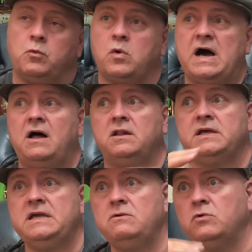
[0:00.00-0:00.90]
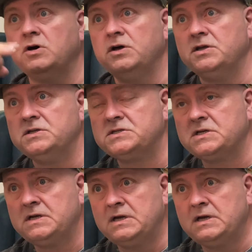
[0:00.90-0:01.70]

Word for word: while he was